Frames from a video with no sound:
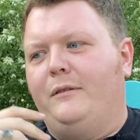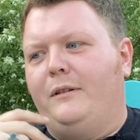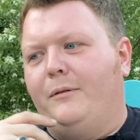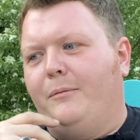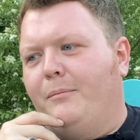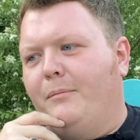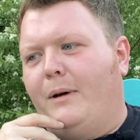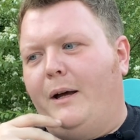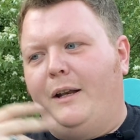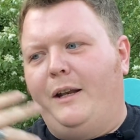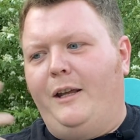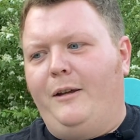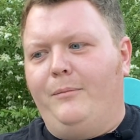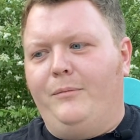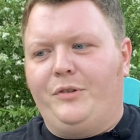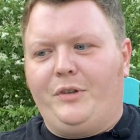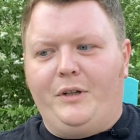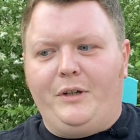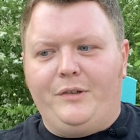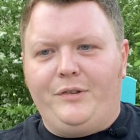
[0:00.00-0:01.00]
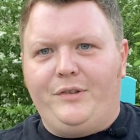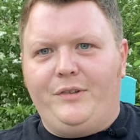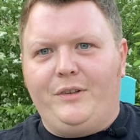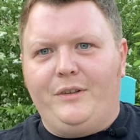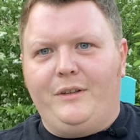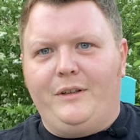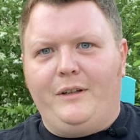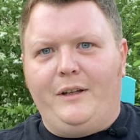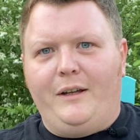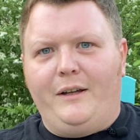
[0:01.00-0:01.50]
my name's
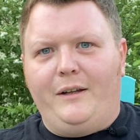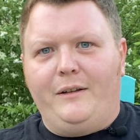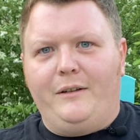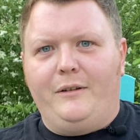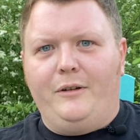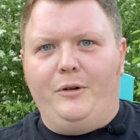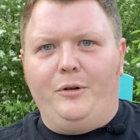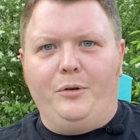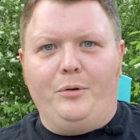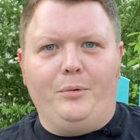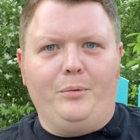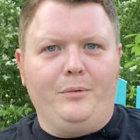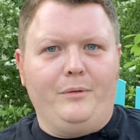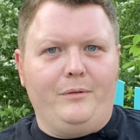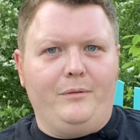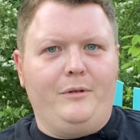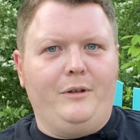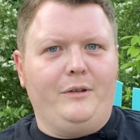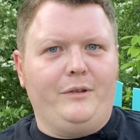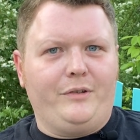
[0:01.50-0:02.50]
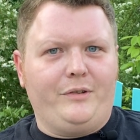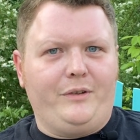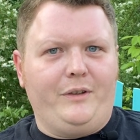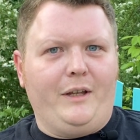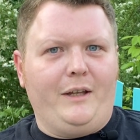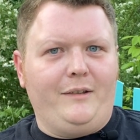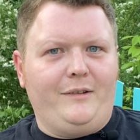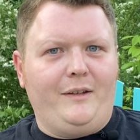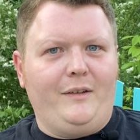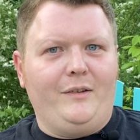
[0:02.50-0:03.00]
Austin. I own this
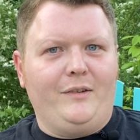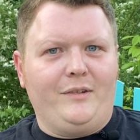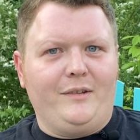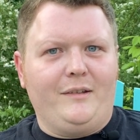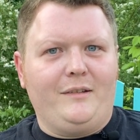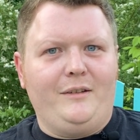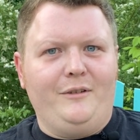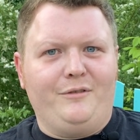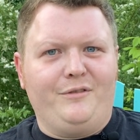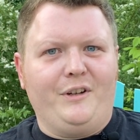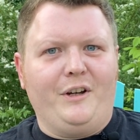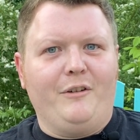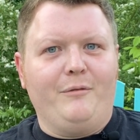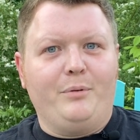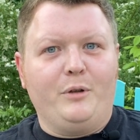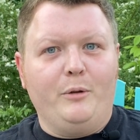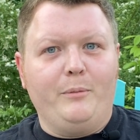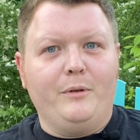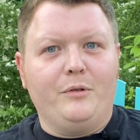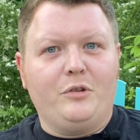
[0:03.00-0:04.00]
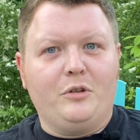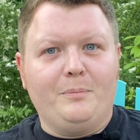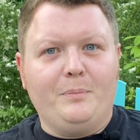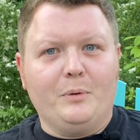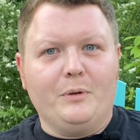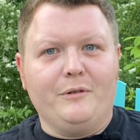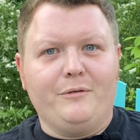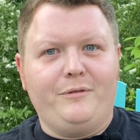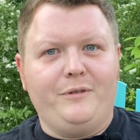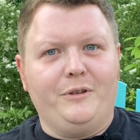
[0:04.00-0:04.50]
1965 Plymouth
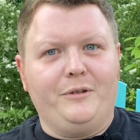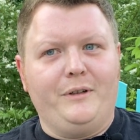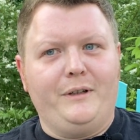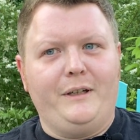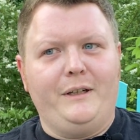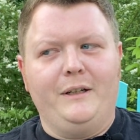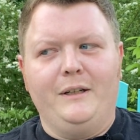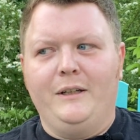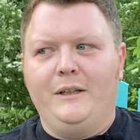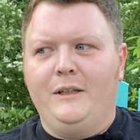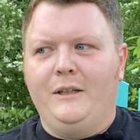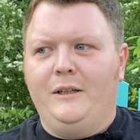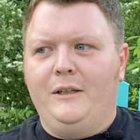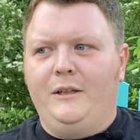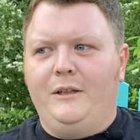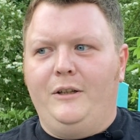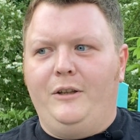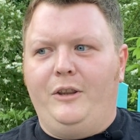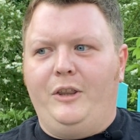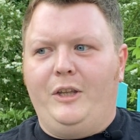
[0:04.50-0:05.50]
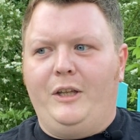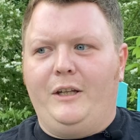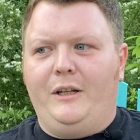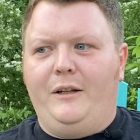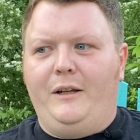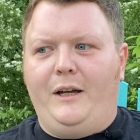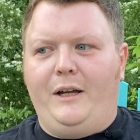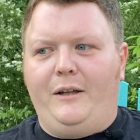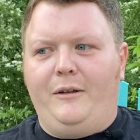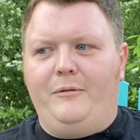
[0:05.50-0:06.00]
Sport Fury that
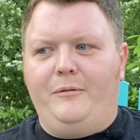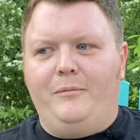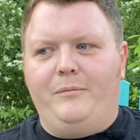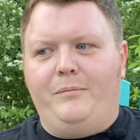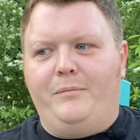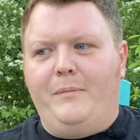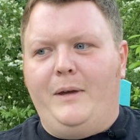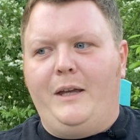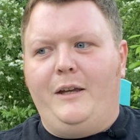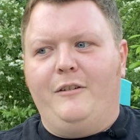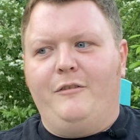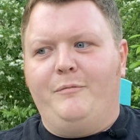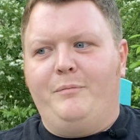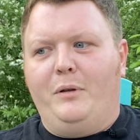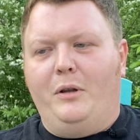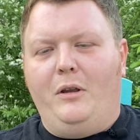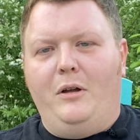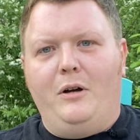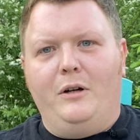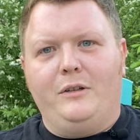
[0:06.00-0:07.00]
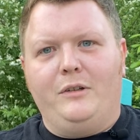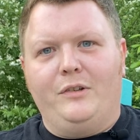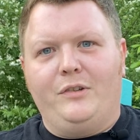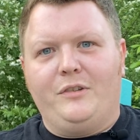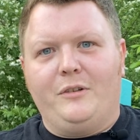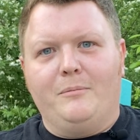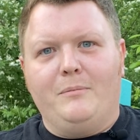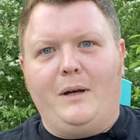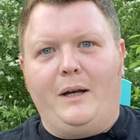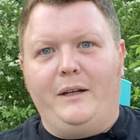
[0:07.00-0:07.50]
may have belonged to
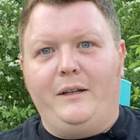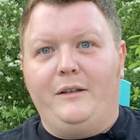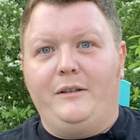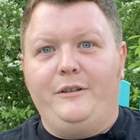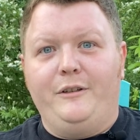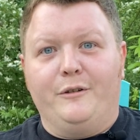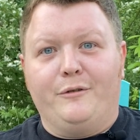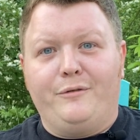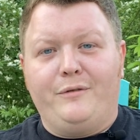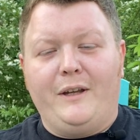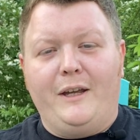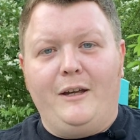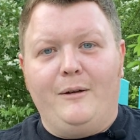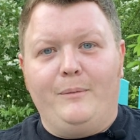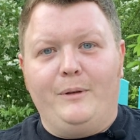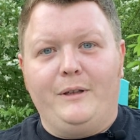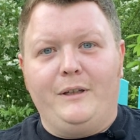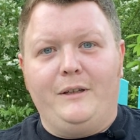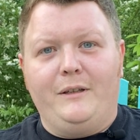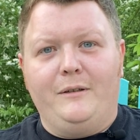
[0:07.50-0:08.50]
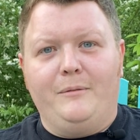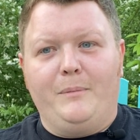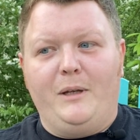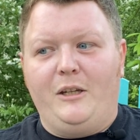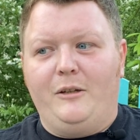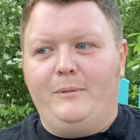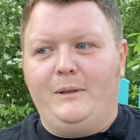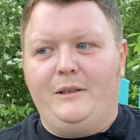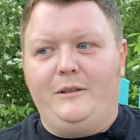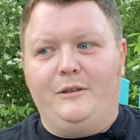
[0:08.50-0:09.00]
somebody in your family,
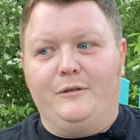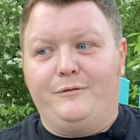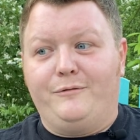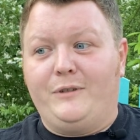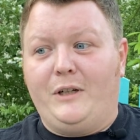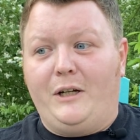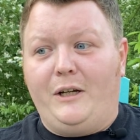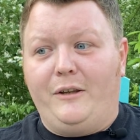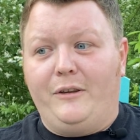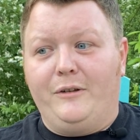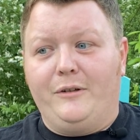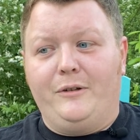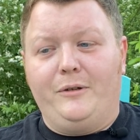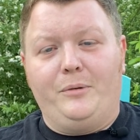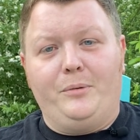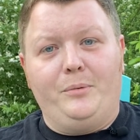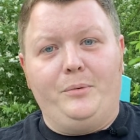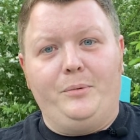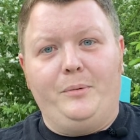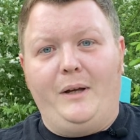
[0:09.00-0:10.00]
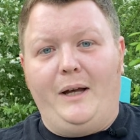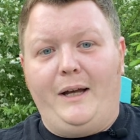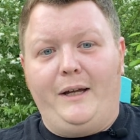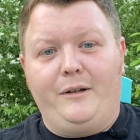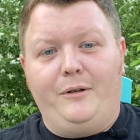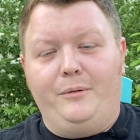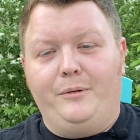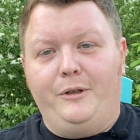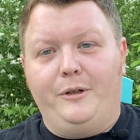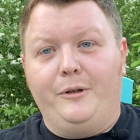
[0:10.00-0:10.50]
maybe your father, who I
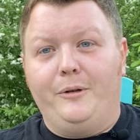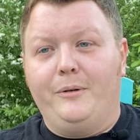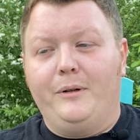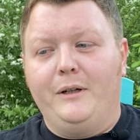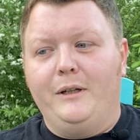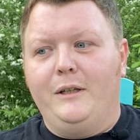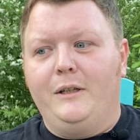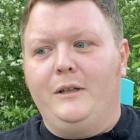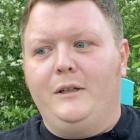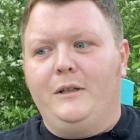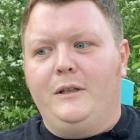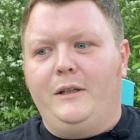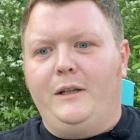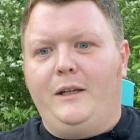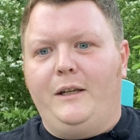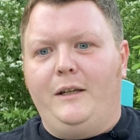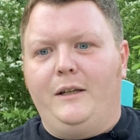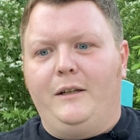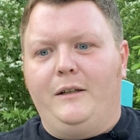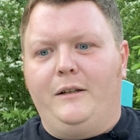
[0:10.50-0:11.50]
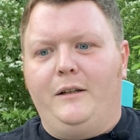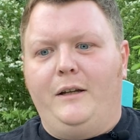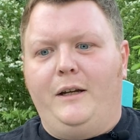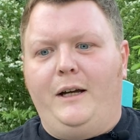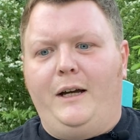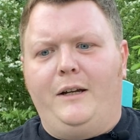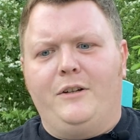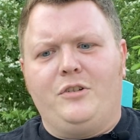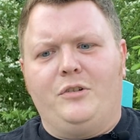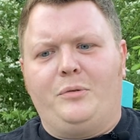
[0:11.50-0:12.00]
don't know. And
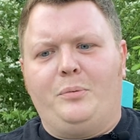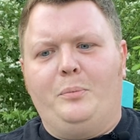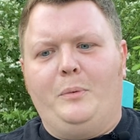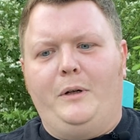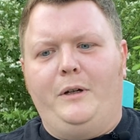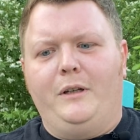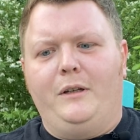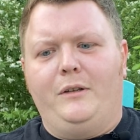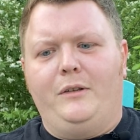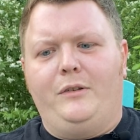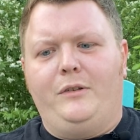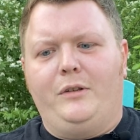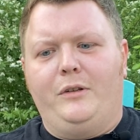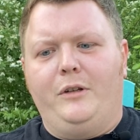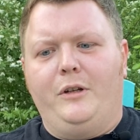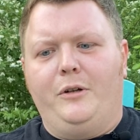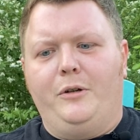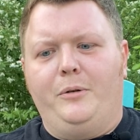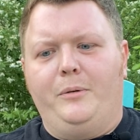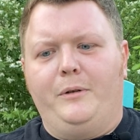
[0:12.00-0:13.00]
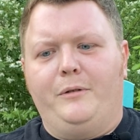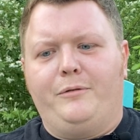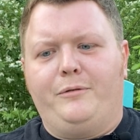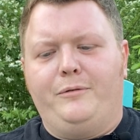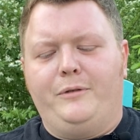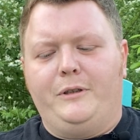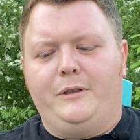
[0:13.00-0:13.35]
I just wanted to know if